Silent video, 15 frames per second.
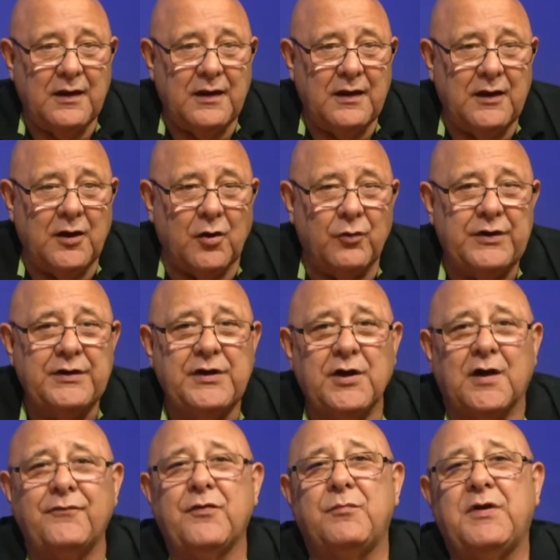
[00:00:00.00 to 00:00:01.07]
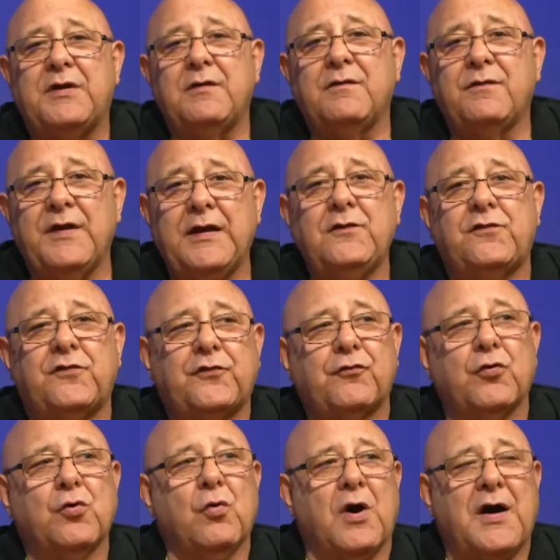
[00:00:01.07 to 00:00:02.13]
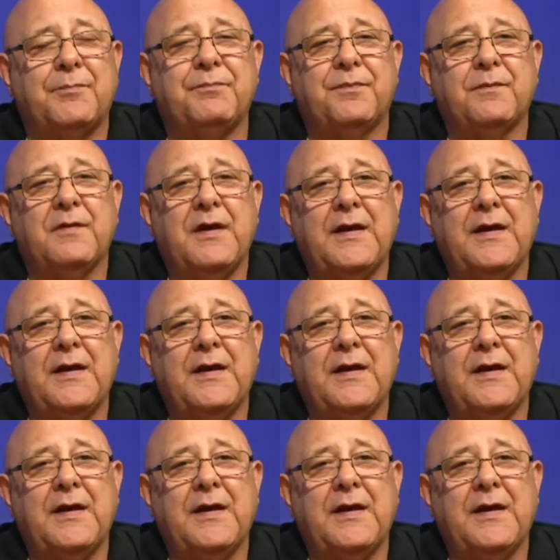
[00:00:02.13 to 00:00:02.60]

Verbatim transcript: you know, in government, they screw up